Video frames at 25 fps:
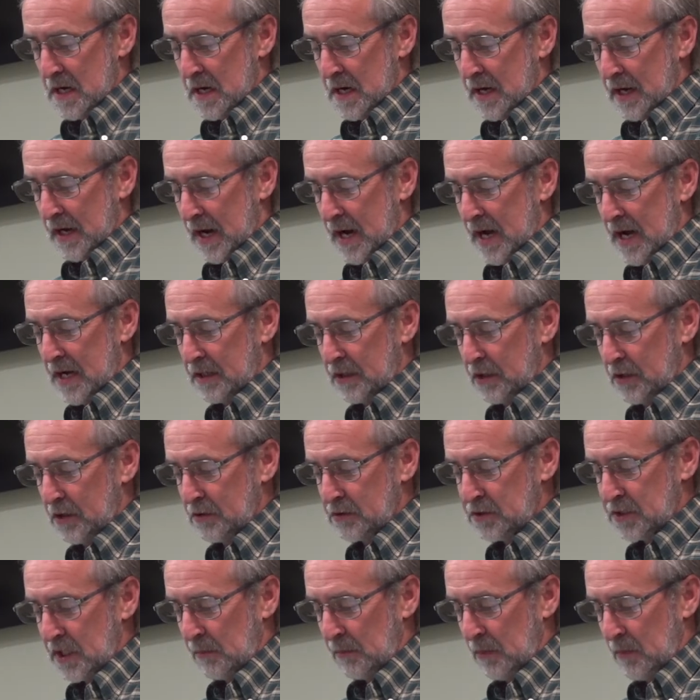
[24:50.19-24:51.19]
And I had to do
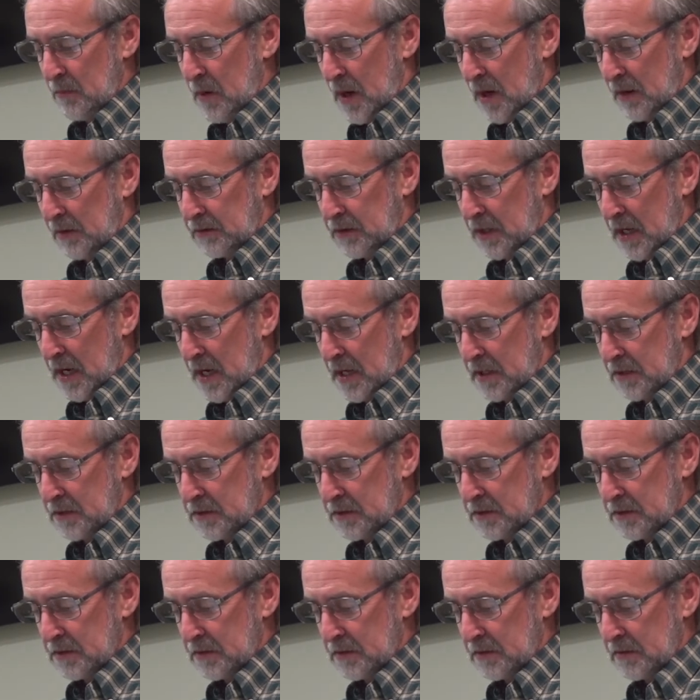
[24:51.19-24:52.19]
something about that.
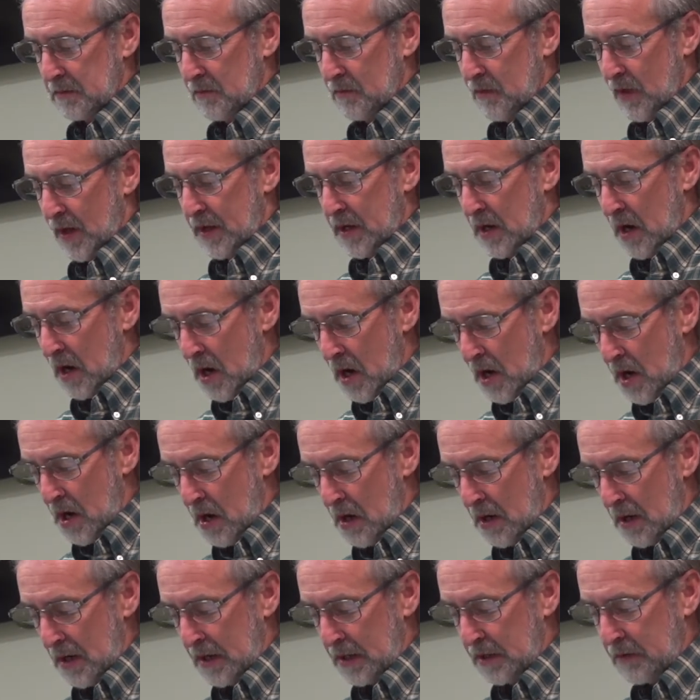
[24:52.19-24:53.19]
They
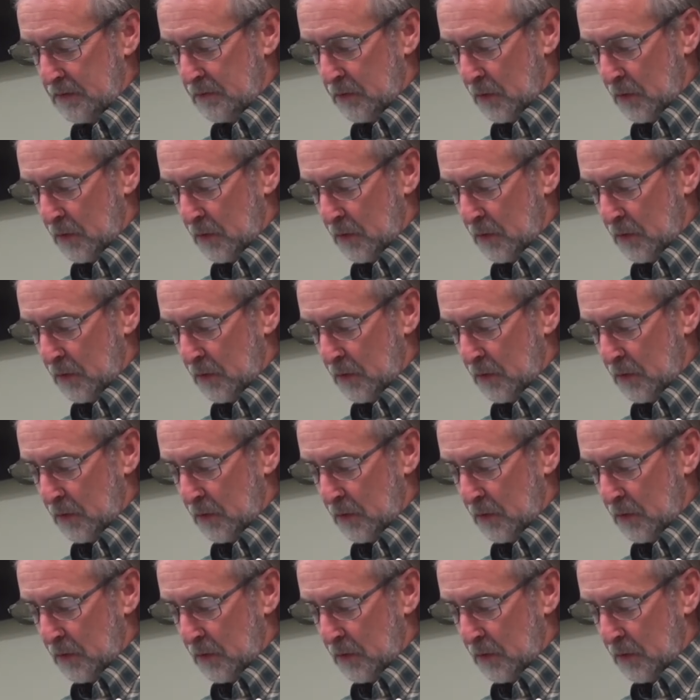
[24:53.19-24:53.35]
hide.